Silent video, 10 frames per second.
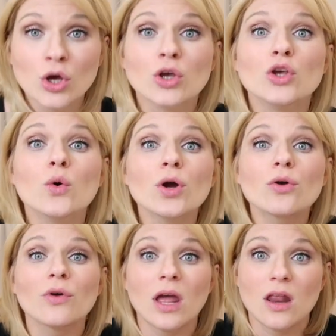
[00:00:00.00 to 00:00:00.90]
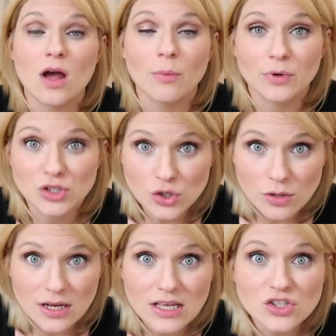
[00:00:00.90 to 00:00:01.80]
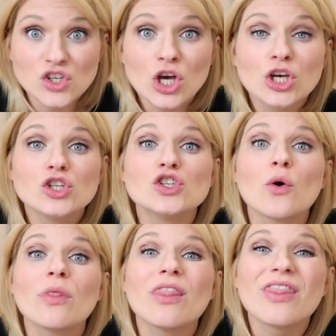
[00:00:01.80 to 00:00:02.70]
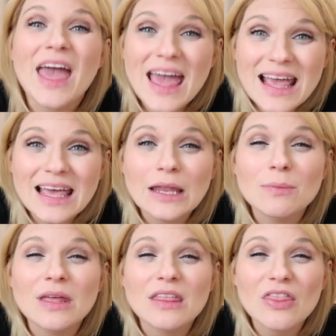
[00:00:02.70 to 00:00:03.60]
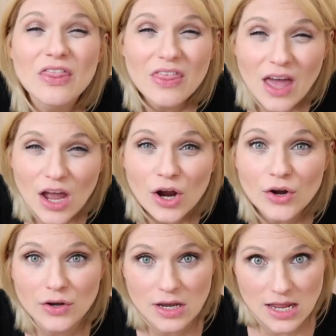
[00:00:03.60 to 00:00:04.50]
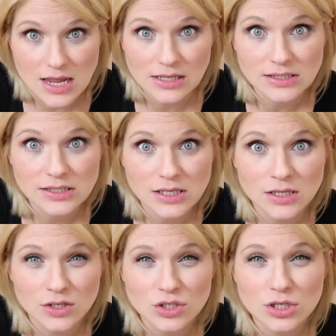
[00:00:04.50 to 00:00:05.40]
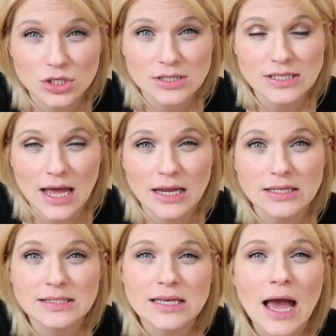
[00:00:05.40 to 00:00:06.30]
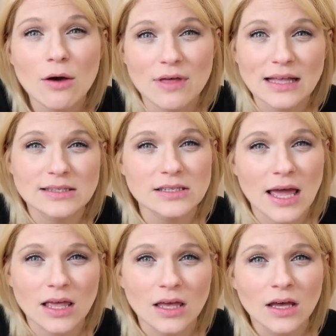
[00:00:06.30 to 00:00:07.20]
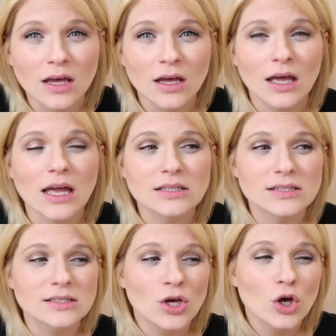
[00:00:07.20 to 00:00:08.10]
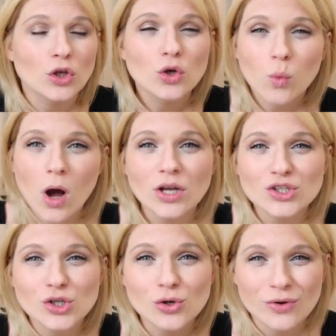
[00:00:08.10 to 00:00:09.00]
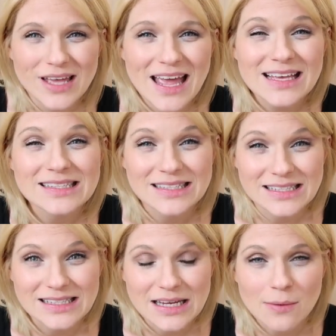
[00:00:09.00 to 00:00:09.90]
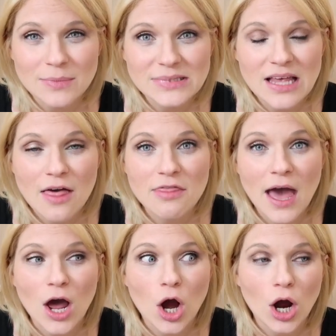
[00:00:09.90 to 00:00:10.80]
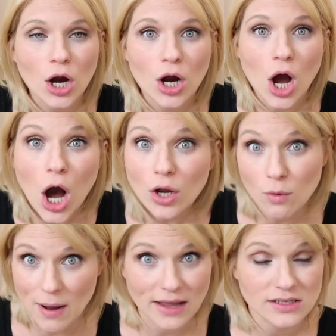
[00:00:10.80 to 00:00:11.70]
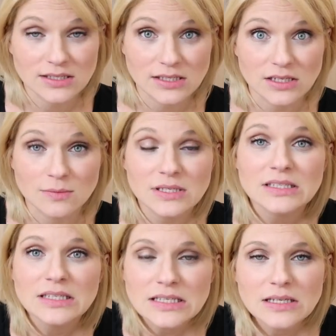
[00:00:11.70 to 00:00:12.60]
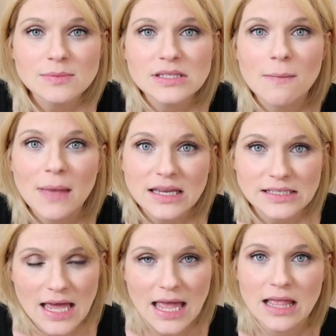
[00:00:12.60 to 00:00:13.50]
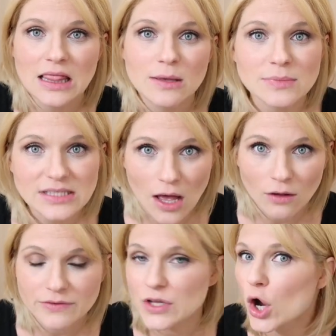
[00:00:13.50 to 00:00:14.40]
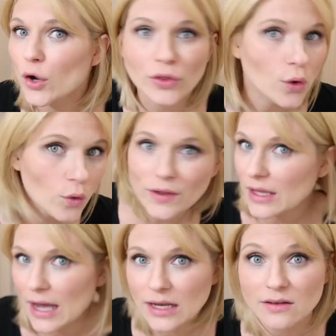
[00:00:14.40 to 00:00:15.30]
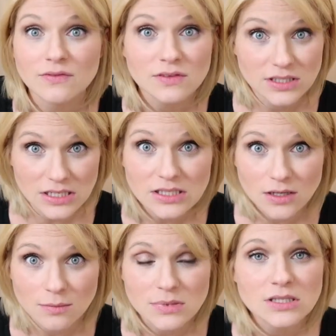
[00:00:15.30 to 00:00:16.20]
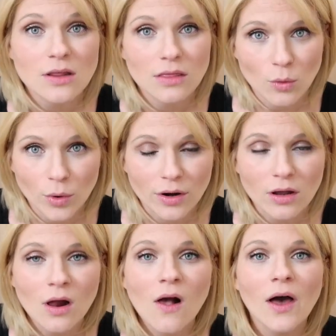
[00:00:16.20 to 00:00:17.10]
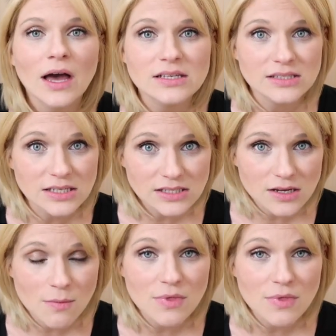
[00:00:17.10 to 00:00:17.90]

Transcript: You're creating opportunities so they can meet their needs. Do you understand? See how that's like, you want to create systems that are autopilot systems. Systems that maintain themselves are the only kind of systems that work. A system